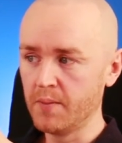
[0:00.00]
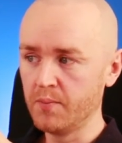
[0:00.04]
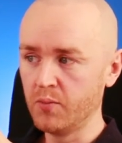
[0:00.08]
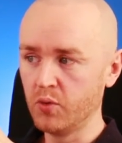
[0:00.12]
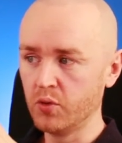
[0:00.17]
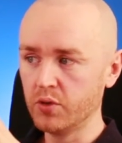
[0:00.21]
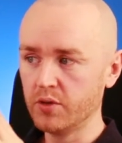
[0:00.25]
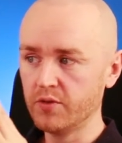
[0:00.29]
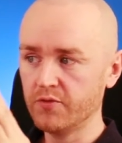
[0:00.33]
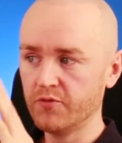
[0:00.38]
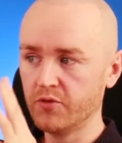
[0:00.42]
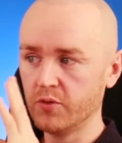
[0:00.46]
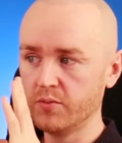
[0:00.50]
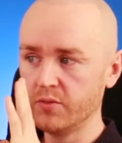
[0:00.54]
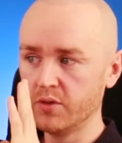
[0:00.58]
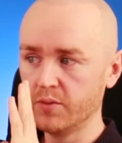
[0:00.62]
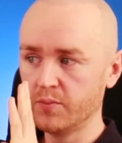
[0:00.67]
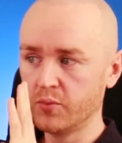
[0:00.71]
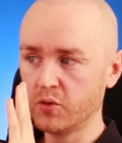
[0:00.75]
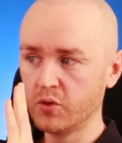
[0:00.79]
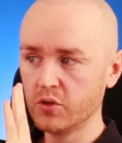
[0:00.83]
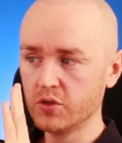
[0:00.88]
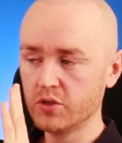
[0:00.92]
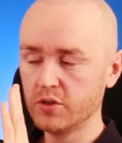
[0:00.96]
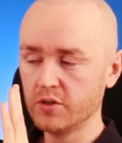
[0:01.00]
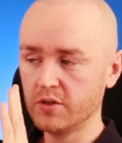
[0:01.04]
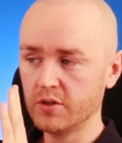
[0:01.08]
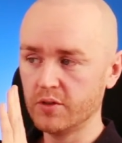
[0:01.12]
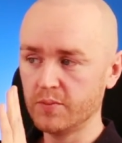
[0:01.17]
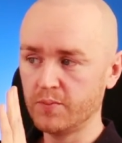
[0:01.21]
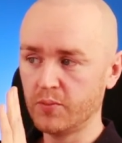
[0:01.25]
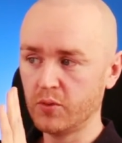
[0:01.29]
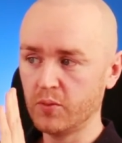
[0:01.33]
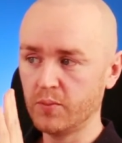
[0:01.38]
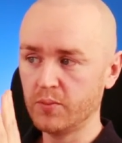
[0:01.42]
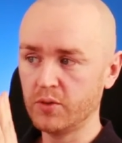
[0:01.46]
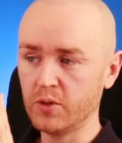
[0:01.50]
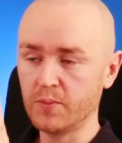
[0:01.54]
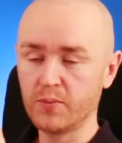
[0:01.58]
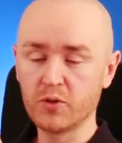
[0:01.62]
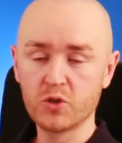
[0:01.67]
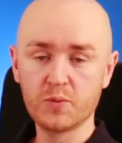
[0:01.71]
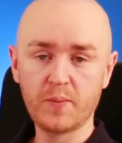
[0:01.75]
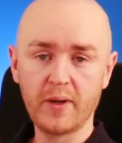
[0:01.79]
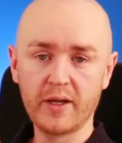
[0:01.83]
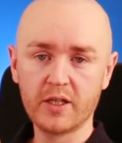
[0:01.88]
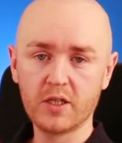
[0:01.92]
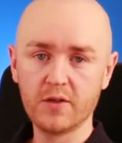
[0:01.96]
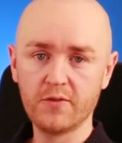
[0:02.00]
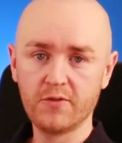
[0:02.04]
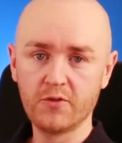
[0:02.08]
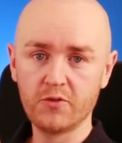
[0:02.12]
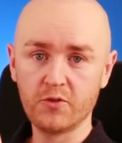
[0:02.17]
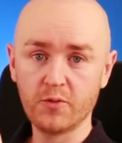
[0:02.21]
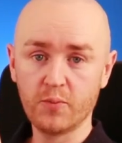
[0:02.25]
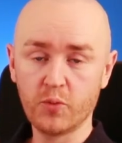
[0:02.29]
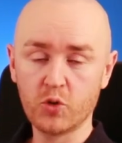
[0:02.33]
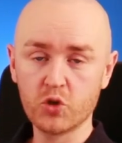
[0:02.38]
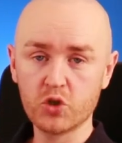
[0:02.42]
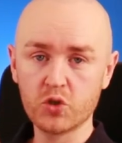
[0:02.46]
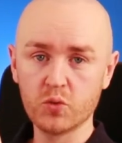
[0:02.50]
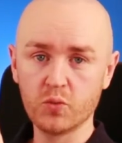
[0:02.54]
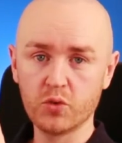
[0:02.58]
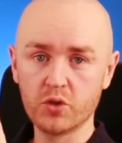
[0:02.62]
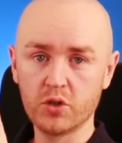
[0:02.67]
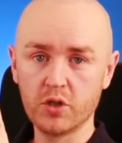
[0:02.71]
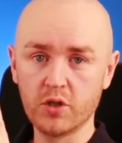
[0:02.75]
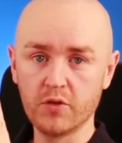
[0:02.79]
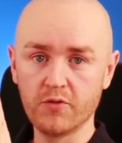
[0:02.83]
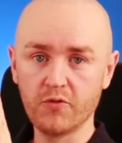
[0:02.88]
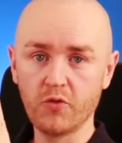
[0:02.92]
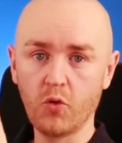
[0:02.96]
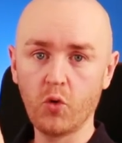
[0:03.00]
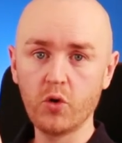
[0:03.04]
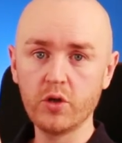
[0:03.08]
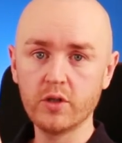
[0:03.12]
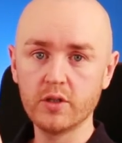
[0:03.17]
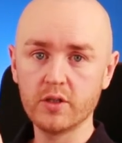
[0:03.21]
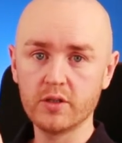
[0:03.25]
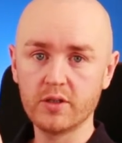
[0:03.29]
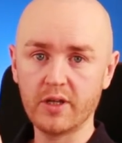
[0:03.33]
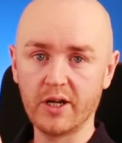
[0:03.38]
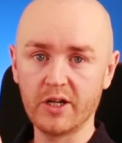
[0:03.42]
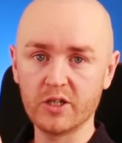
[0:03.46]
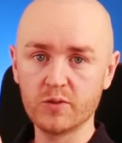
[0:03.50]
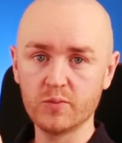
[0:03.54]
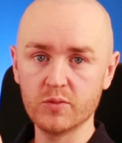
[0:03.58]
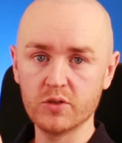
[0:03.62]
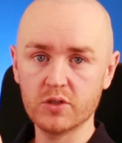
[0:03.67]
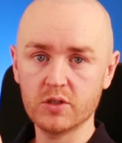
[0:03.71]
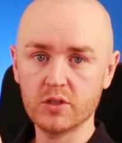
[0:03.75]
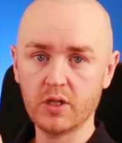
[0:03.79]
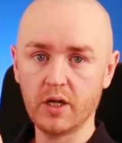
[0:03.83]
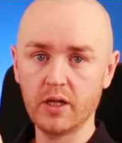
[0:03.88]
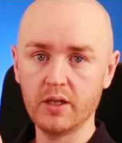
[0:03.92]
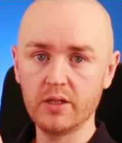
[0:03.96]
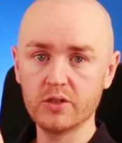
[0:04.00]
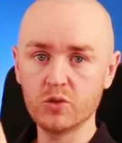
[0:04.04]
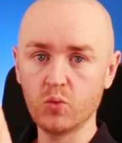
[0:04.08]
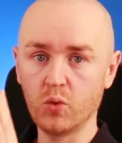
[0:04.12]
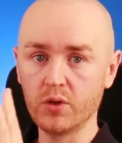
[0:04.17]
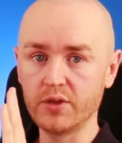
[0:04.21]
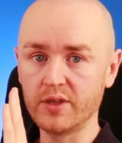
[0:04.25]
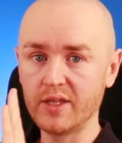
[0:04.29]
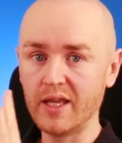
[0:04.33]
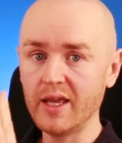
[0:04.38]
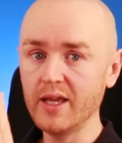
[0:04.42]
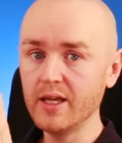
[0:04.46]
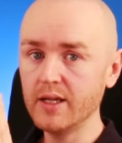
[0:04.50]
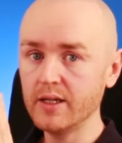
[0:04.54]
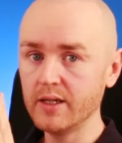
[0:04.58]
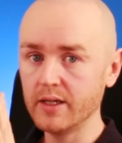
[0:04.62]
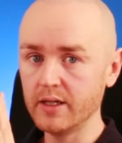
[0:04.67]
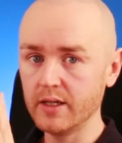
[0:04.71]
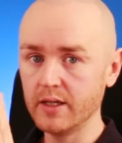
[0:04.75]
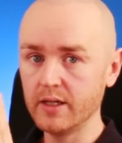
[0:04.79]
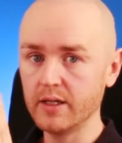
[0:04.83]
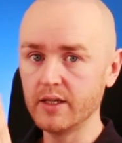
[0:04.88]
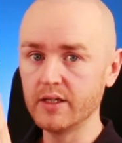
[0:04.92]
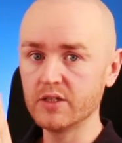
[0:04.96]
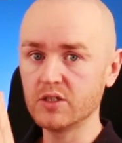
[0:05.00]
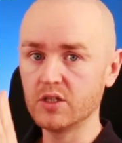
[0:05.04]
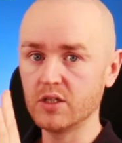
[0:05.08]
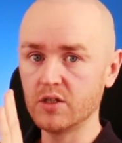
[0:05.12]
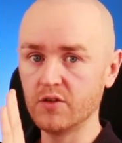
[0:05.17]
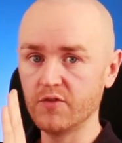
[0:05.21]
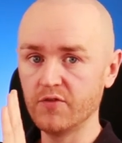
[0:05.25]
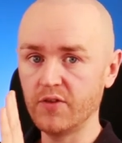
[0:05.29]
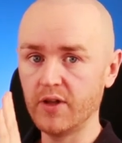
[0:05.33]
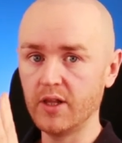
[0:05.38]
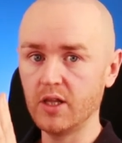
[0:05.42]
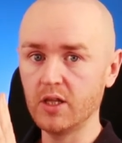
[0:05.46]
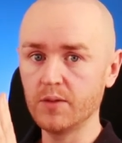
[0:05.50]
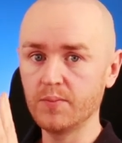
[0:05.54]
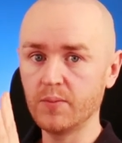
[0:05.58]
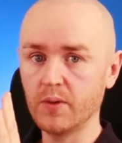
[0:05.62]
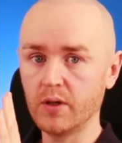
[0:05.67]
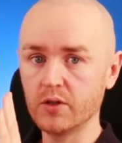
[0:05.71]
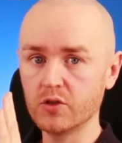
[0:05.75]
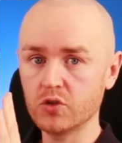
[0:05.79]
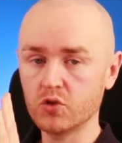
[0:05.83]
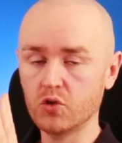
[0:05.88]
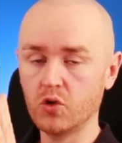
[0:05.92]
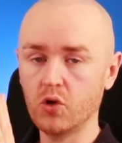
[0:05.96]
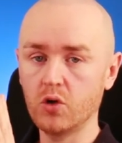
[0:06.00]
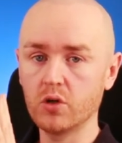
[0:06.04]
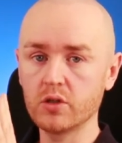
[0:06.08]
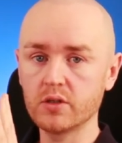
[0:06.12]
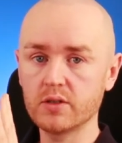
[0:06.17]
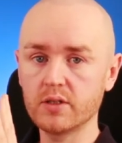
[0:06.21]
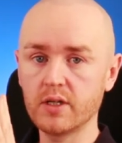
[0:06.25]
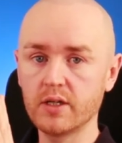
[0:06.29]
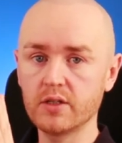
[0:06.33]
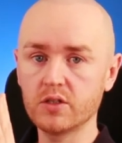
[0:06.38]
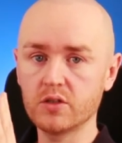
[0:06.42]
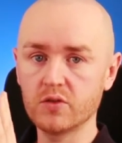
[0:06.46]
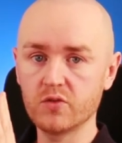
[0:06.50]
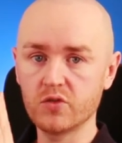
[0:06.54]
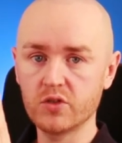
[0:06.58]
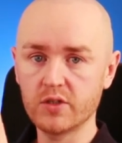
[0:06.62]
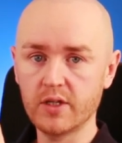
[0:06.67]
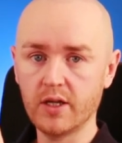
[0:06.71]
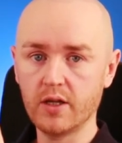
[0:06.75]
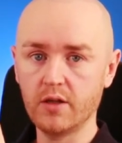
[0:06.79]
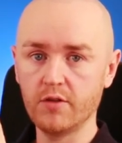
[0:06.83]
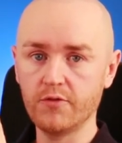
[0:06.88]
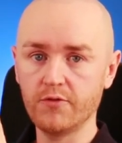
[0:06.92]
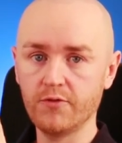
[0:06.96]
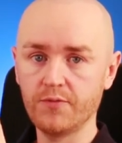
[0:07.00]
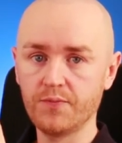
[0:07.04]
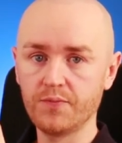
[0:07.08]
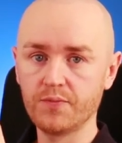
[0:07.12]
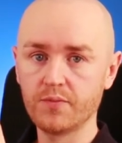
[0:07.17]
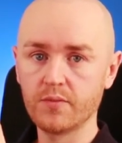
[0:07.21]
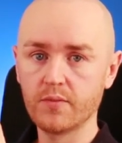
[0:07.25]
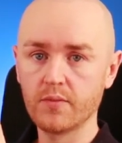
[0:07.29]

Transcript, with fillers: but from the perspective of the person with the avoidant attachment style is what they need is to develop a strong sense of self.